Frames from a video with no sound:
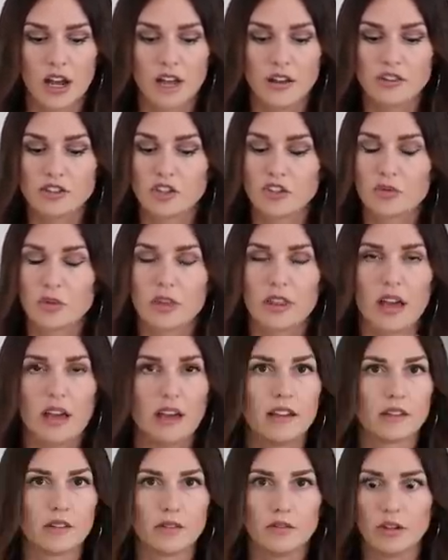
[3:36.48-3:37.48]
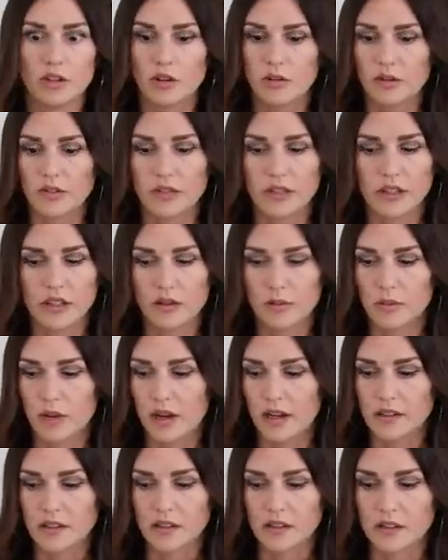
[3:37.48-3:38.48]
Uh, just with as you know we've seen the
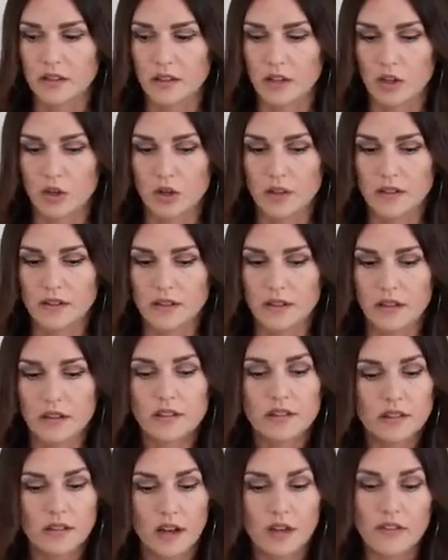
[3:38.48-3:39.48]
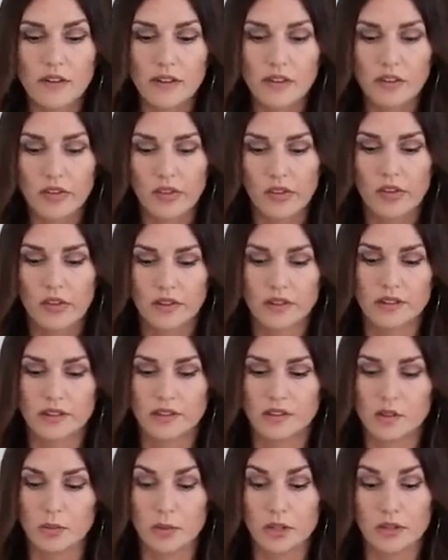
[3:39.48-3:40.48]
prices increasing and stuff i think that this
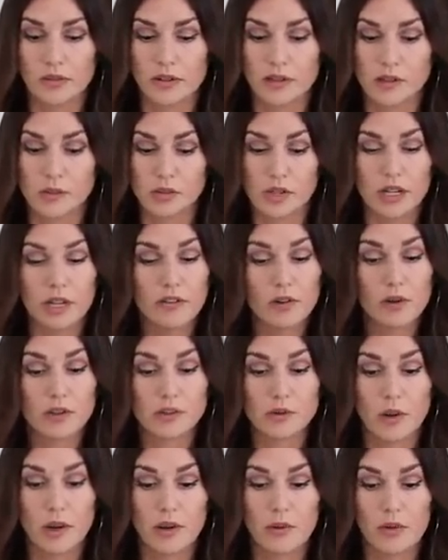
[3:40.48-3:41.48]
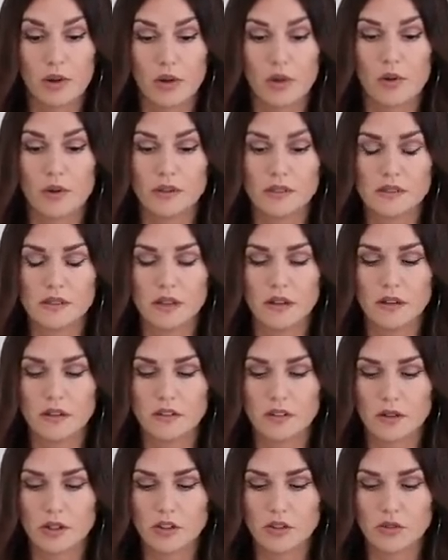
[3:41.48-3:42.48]
is still pretty reasonable and every once in a while it will go on sale
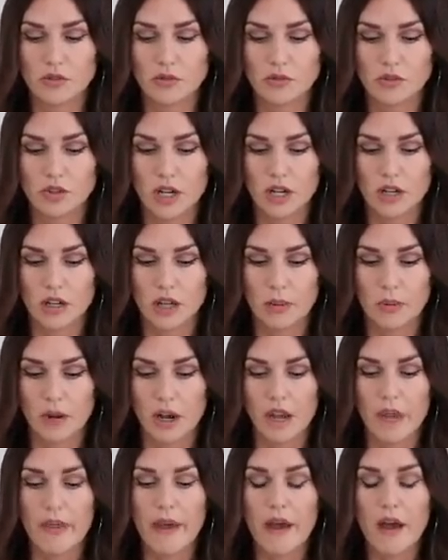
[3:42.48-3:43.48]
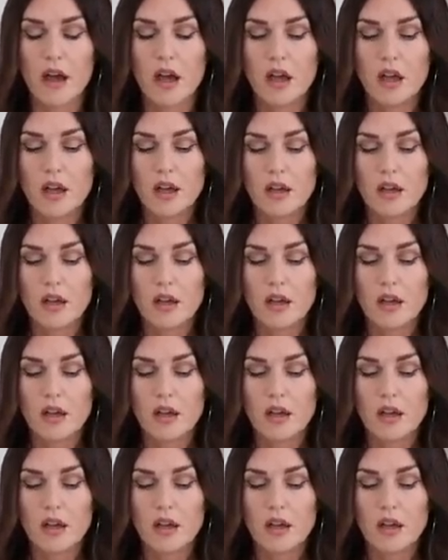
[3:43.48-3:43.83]
so i do try and keep an eye on that